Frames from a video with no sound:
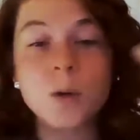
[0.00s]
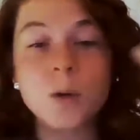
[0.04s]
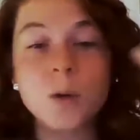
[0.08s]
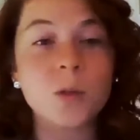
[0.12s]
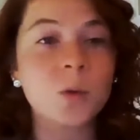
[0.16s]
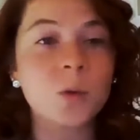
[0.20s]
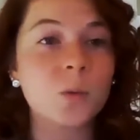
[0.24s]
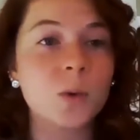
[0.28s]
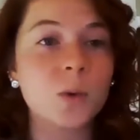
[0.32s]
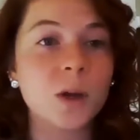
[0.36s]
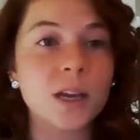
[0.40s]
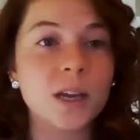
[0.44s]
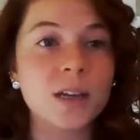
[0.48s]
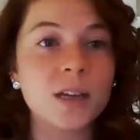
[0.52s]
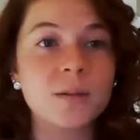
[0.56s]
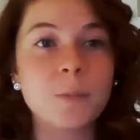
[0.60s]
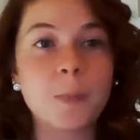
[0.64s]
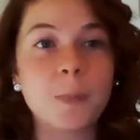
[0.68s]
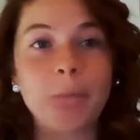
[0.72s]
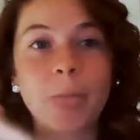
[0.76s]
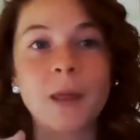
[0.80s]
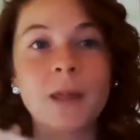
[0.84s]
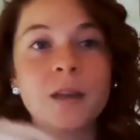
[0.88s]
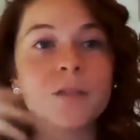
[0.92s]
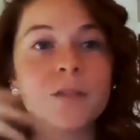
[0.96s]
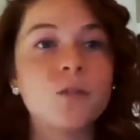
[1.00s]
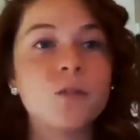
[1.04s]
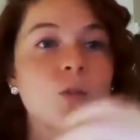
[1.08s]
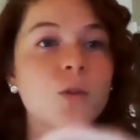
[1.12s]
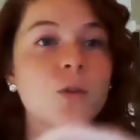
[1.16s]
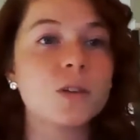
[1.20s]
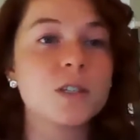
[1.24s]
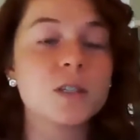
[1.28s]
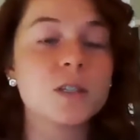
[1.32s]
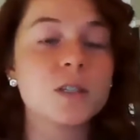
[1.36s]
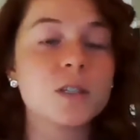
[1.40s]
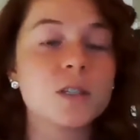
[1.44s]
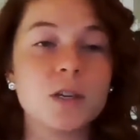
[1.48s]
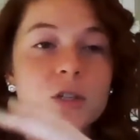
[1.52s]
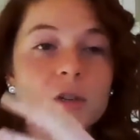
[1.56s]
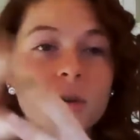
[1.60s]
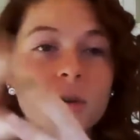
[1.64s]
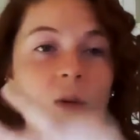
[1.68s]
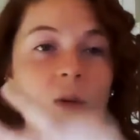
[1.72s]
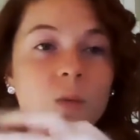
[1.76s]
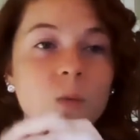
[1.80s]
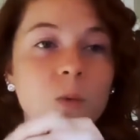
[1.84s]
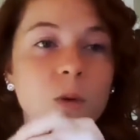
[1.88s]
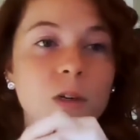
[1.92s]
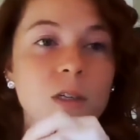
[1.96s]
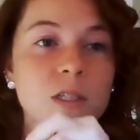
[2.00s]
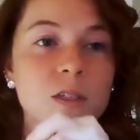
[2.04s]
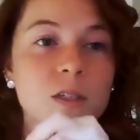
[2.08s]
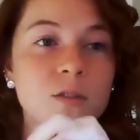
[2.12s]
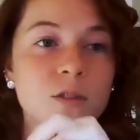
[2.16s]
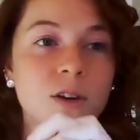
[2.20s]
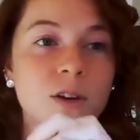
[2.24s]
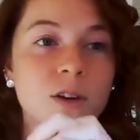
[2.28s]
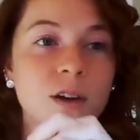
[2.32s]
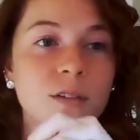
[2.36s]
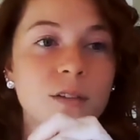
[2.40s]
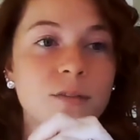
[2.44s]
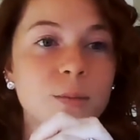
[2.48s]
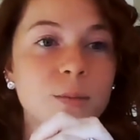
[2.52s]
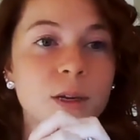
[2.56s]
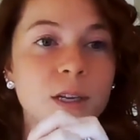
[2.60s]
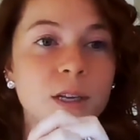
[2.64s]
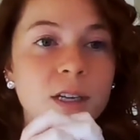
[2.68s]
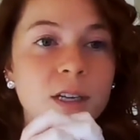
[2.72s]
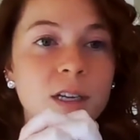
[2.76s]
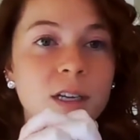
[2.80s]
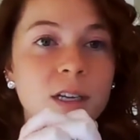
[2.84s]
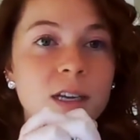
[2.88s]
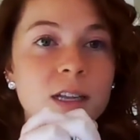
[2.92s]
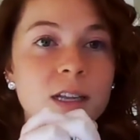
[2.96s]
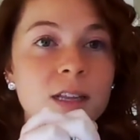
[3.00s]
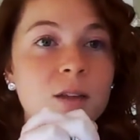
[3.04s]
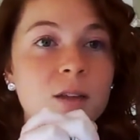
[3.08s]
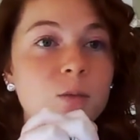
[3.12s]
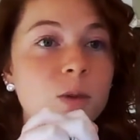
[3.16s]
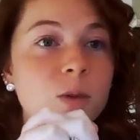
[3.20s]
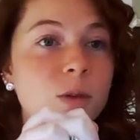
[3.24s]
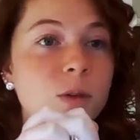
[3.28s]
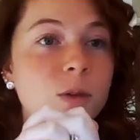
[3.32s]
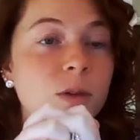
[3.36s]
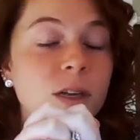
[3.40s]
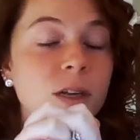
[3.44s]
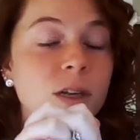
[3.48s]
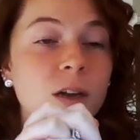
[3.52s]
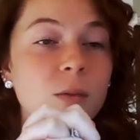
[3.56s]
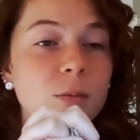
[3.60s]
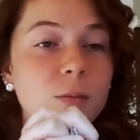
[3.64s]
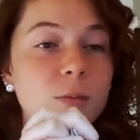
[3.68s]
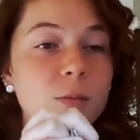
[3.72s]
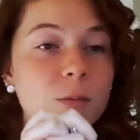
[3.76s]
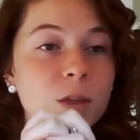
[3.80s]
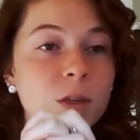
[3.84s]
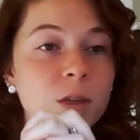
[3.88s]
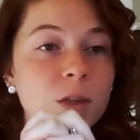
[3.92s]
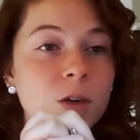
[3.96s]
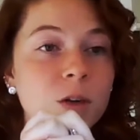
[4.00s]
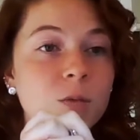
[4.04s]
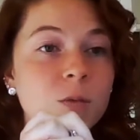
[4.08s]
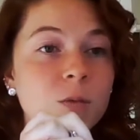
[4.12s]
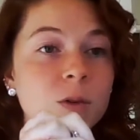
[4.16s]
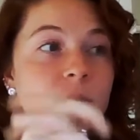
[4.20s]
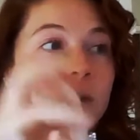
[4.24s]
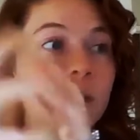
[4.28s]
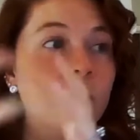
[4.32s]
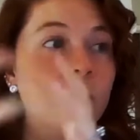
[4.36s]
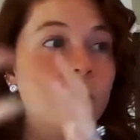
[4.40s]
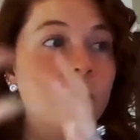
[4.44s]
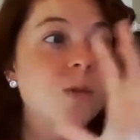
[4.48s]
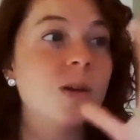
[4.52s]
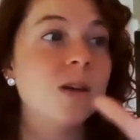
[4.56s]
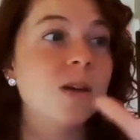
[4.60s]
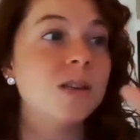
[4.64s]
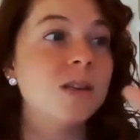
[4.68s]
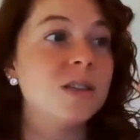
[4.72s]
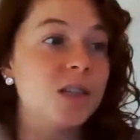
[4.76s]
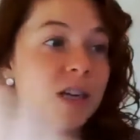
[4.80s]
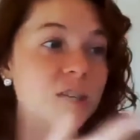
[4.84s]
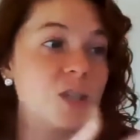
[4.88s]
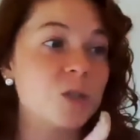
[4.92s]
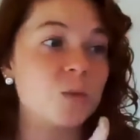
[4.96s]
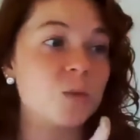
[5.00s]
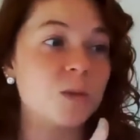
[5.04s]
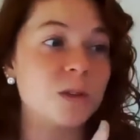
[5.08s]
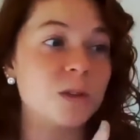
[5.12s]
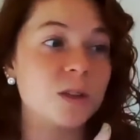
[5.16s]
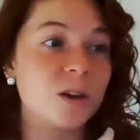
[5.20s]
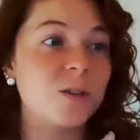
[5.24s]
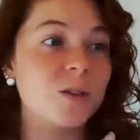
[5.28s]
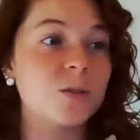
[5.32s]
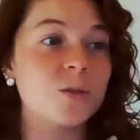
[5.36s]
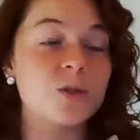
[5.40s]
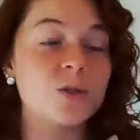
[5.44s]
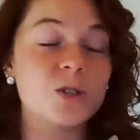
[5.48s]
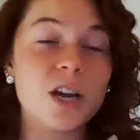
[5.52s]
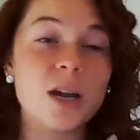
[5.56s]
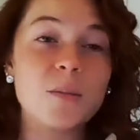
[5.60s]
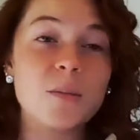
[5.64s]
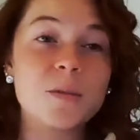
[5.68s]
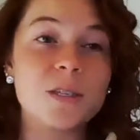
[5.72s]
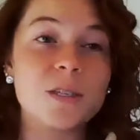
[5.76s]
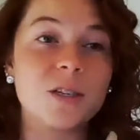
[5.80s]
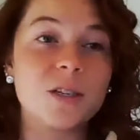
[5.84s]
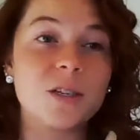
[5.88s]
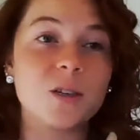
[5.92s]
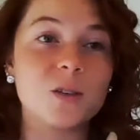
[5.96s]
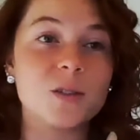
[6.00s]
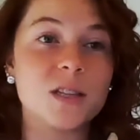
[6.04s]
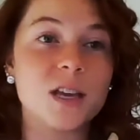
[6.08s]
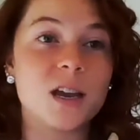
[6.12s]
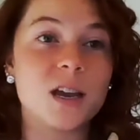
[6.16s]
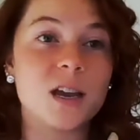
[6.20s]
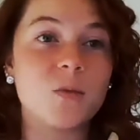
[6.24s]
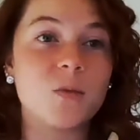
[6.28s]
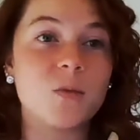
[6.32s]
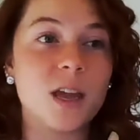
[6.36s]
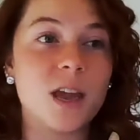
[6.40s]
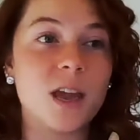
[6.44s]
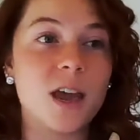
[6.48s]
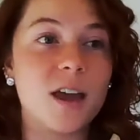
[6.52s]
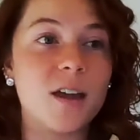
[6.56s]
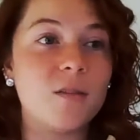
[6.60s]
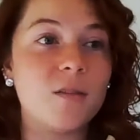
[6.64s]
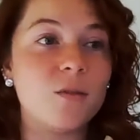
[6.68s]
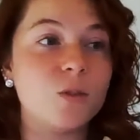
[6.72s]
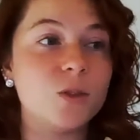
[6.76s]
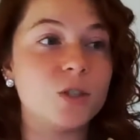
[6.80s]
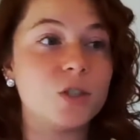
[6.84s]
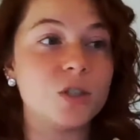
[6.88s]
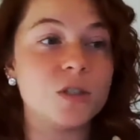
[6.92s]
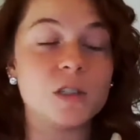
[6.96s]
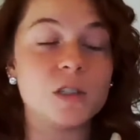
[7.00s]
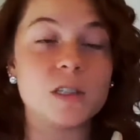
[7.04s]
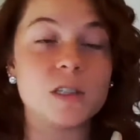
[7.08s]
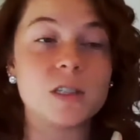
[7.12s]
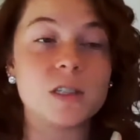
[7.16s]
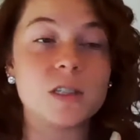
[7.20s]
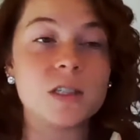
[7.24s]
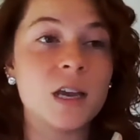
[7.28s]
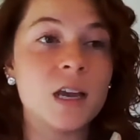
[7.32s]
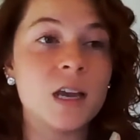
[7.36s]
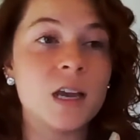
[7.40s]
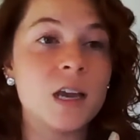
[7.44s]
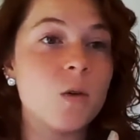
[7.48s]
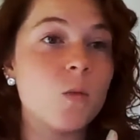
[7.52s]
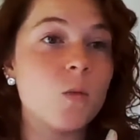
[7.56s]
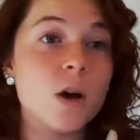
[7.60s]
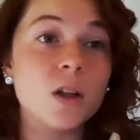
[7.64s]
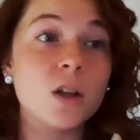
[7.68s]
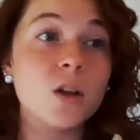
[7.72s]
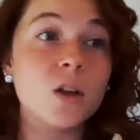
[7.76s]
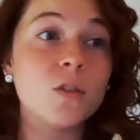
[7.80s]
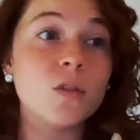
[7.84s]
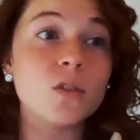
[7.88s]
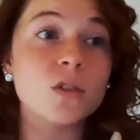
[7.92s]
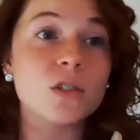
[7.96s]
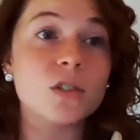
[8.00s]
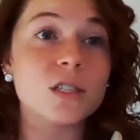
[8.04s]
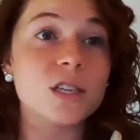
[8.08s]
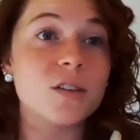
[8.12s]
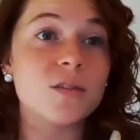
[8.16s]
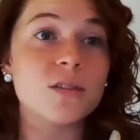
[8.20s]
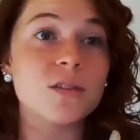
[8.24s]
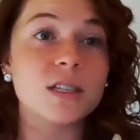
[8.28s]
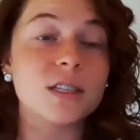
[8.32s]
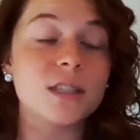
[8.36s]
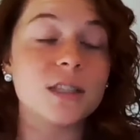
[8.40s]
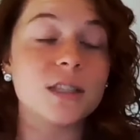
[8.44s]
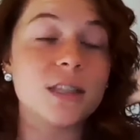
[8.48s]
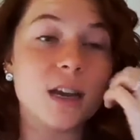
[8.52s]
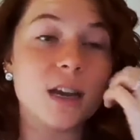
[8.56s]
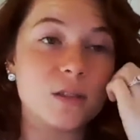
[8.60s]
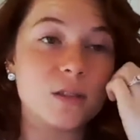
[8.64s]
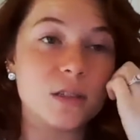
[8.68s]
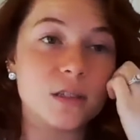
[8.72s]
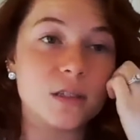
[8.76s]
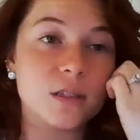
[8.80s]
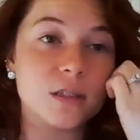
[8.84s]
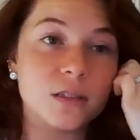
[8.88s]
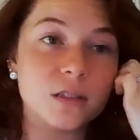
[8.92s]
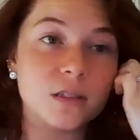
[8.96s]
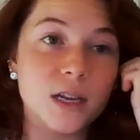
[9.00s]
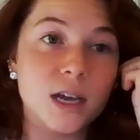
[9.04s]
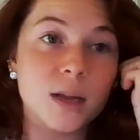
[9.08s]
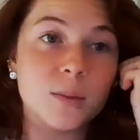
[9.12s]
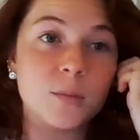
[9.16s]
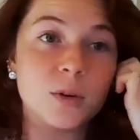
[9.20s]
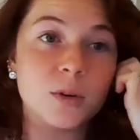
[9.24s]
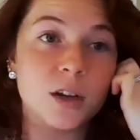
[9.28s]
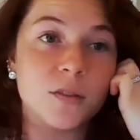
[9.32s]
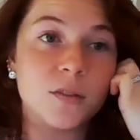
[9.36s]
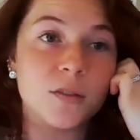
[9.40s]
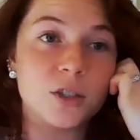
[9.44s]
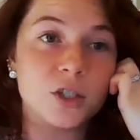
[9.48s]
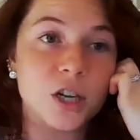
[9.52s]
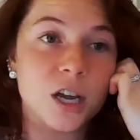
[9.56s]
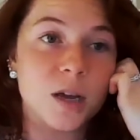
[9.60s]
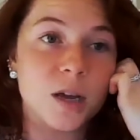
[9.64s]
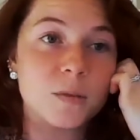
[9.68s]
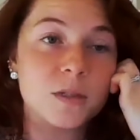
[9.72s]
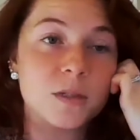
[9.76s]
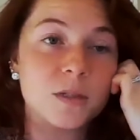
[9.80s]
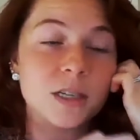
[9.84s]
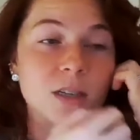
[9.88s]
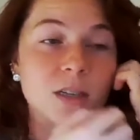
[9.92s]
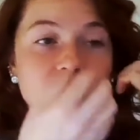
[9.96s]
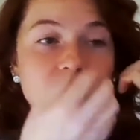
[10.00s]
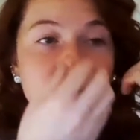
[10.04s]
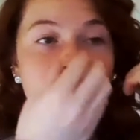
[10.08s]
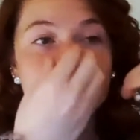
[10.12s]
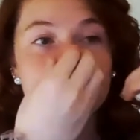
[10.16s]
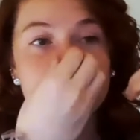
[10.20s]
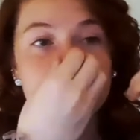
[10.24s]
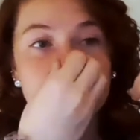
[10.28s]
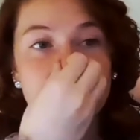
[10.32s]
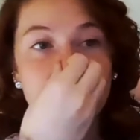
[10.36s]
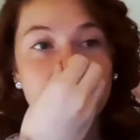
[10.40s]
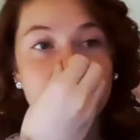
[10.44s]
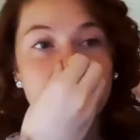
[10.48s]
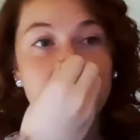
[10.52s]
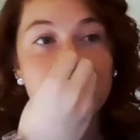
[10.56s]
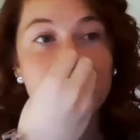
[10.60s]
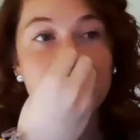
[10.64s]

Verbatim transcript: quote the rate and of course make sure it works for everybody. And then we would help, you know, we would go in touch with all those job seekers that we have, which is well over 70,000 nonprofit job seekers,